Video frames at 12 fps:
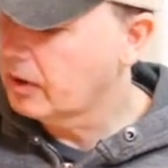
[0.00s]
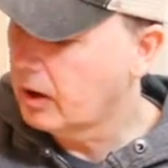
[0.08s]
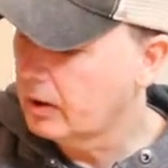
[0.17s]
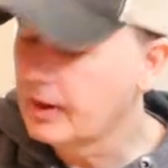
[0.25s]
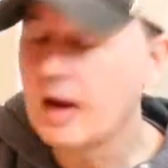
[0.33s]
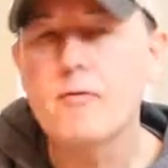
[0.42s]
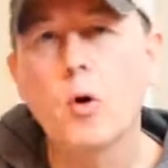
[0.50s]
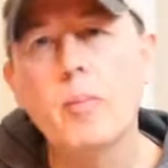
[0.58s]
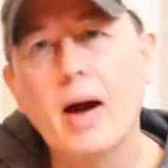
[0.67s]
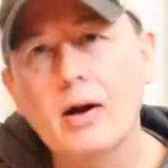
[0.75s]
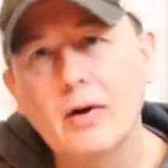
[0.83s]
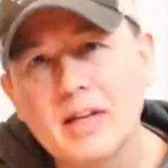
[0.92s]
9-volt
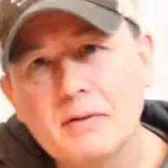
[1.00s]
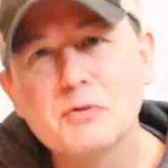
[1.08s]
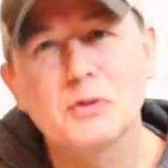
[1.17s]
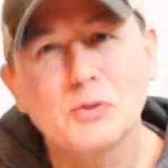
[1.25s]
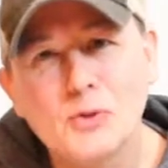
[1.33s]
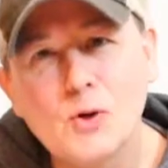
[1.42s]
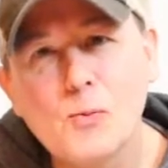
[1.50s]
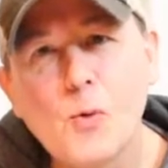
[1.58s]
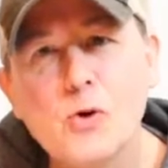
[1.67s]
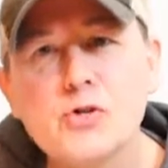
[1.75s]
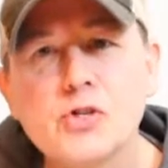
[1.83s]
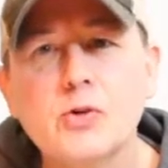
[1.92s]
battery gives it a little
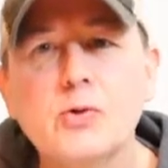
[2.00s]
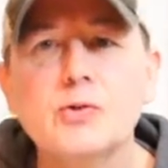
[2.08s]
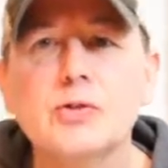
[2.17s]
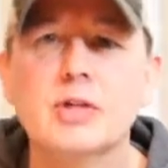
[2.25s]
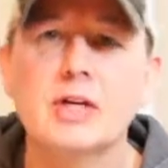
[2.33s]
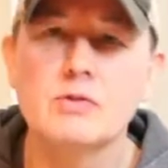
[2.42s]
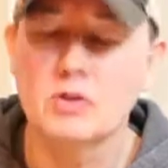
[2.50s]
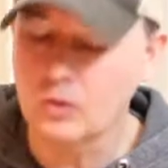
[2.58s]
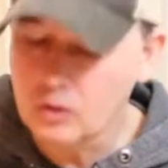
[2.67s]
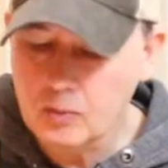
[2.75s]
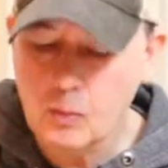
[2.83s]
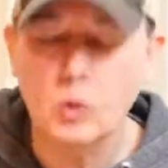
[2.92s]
more juice, gives it a
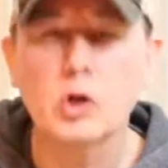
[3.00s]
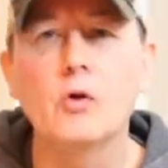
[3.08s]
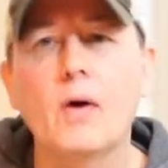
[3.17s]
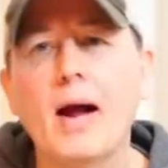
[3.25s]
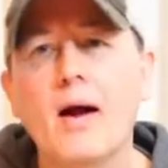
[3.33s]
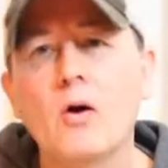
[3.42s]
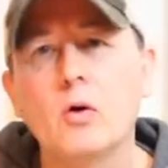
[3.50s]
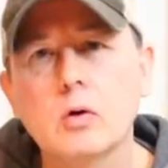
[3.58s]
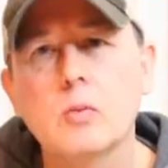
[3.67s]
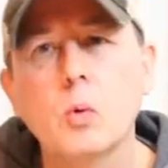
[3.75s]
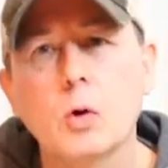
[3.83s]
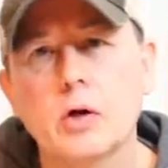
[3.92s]
little more growl, a little
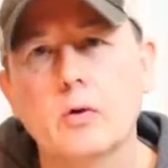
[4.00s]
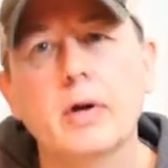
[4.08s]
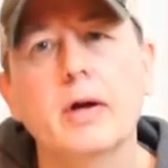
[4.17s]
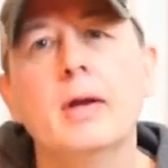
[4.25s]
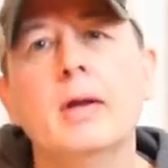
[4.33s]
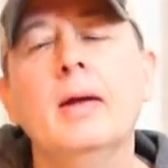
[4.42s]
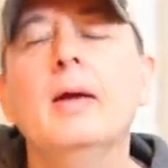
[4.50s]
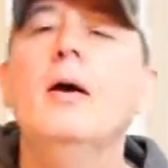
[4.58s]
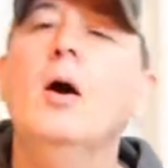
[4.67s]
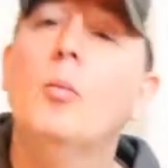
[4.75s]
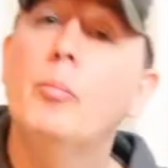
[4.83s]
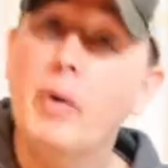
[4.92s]
more grit.
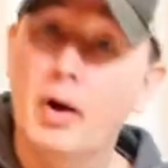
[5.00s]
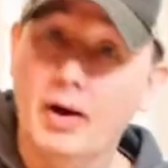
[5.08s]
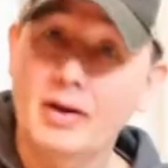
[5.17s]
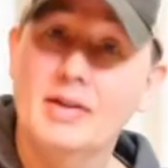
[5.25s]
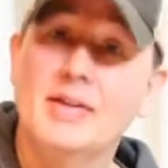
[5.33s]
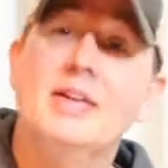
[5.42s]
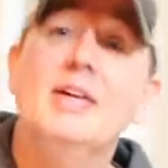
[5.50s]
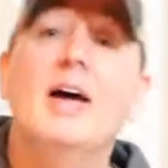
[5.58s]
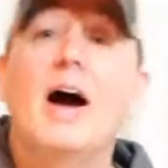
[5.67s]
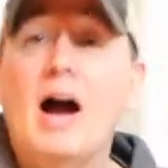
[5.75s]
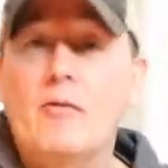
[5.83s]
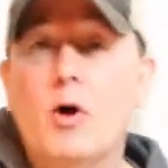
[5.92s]
But
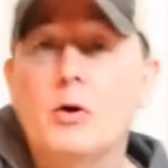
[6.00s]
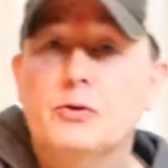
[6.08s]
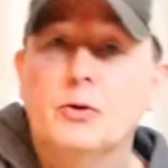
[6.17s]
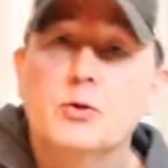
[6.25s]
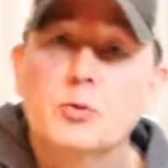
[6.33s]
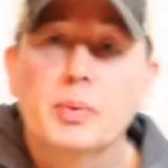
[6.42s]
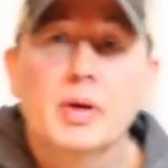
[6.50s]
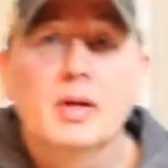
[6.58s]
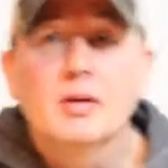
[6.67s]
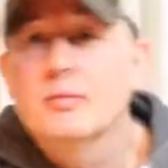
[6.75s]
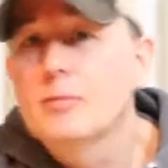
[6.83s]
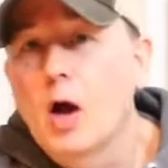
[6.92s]
I've also spent
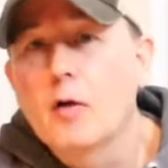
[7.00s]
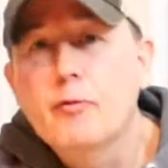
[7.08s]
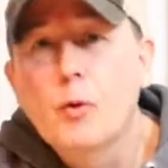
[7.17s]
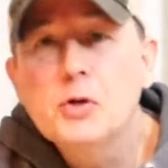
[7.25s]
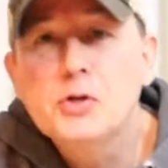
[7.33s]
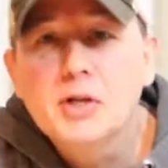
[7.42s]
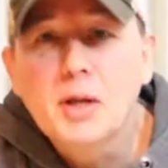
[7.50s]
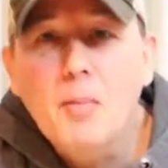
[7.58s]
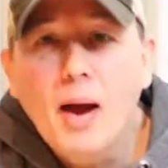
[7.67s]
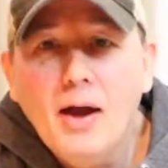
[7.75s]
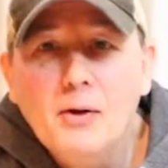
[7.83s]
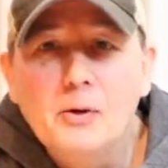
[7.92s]
a fortune in
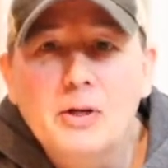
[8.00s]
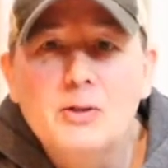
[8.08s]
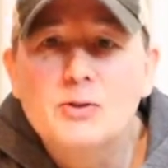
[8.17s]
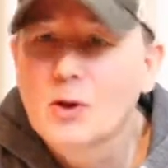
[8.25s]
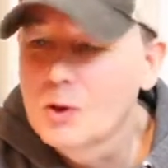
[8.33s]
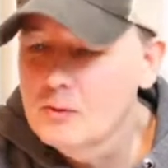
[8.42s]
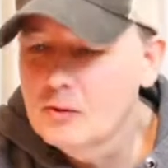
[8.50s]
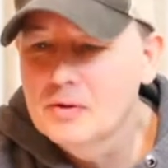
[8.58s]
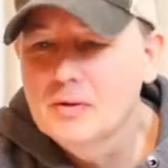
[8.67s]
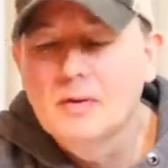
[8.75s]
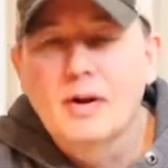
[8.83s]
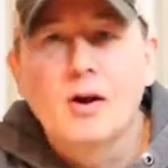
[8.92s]
batteries
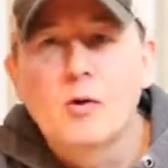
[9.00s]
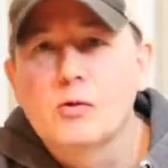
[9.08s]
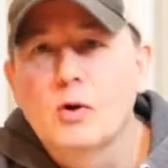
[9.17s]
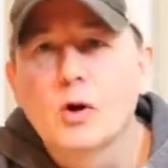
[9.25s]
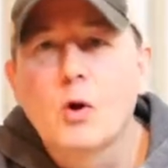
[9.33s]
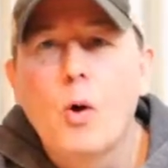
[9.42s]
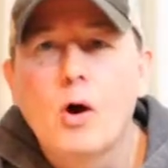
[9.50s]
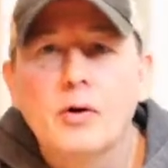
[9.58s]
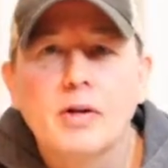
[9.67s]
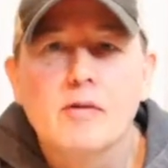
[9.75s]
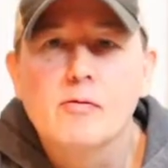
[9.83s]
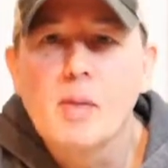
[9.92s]
over a
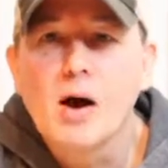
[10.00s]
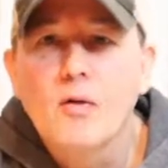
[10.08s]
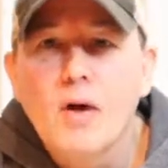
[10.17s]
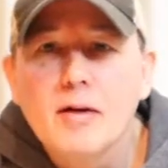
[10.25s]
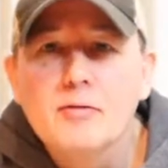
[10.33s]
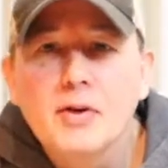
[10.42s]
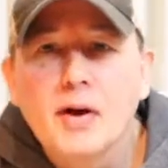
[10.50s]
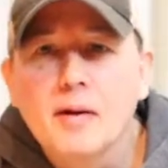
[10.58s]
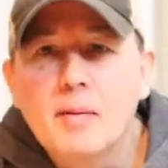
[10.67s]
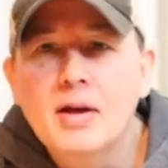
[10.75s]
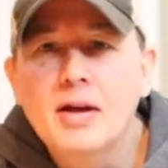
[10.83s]
quality of my lifetime.